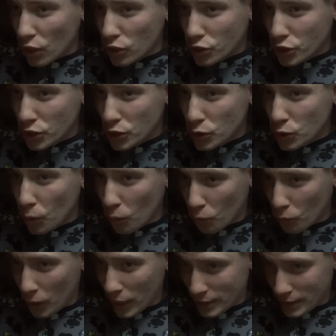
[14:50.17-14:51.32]
to
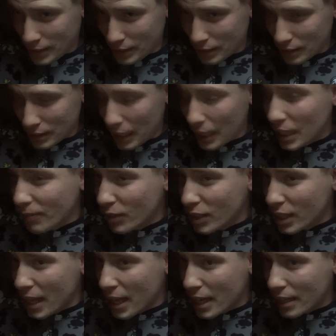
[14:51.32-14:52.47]
renting. And even
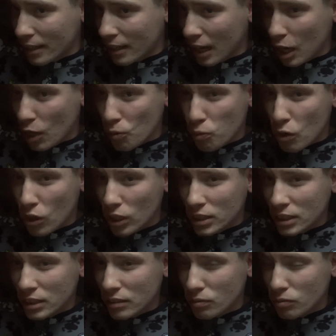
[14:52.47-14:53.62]
then, I
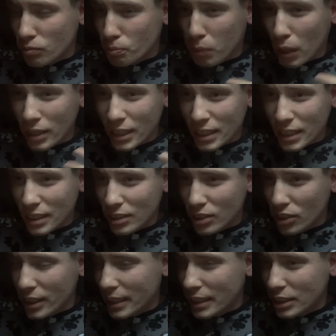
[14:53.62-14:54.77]
wasn't
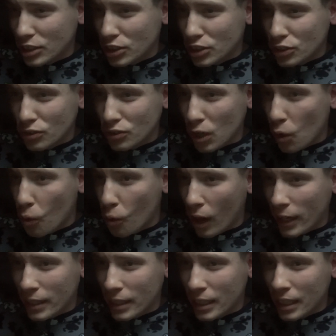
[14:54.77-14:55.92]
particular into the whole
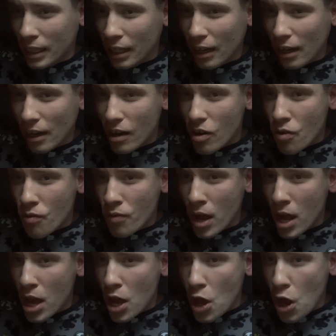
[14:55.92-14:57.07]
idea
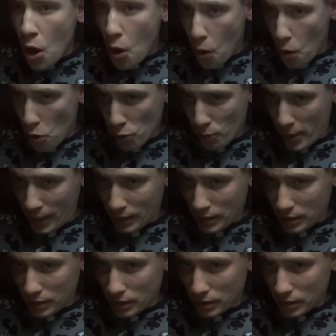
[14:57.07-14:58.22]
of
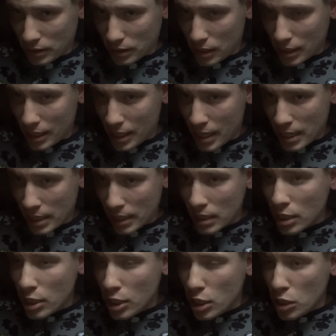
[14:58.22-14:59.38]
roommates, okay?
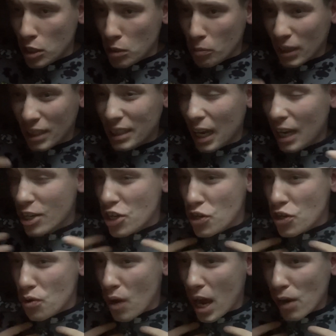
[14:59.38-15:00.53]
Because I
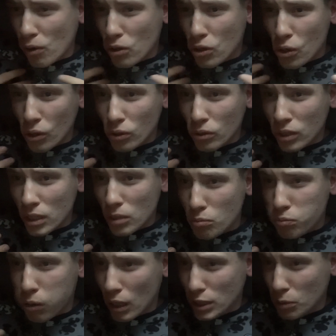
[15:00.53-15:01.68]
knew I could
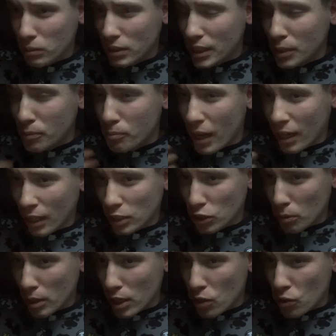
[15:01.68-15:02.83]
possibly manage on
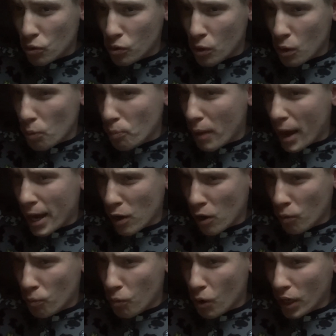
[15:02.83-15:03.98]
my own by
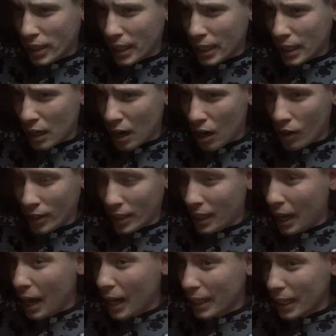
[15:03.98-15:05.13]
working hard, and
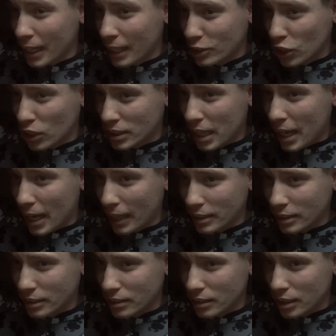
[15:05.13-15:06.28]
I did just
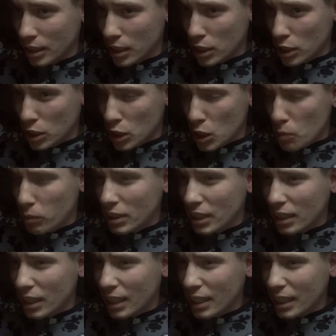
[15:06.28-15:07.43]
that. But the
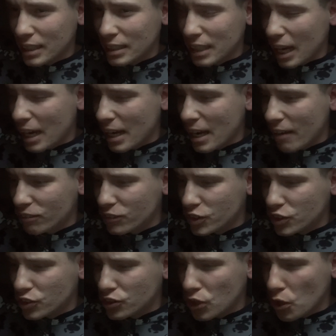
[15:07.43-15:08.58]
thing is, I have
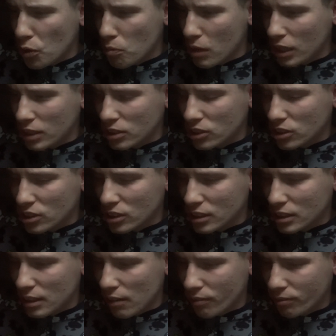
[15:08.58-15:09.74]
so much
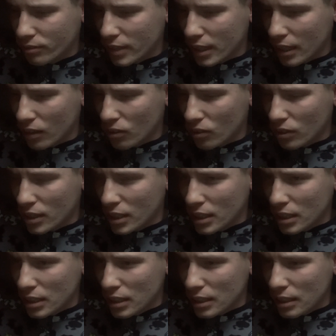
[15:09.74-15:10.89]
stuff now
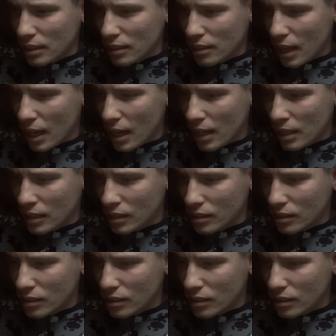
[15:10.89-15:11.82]
that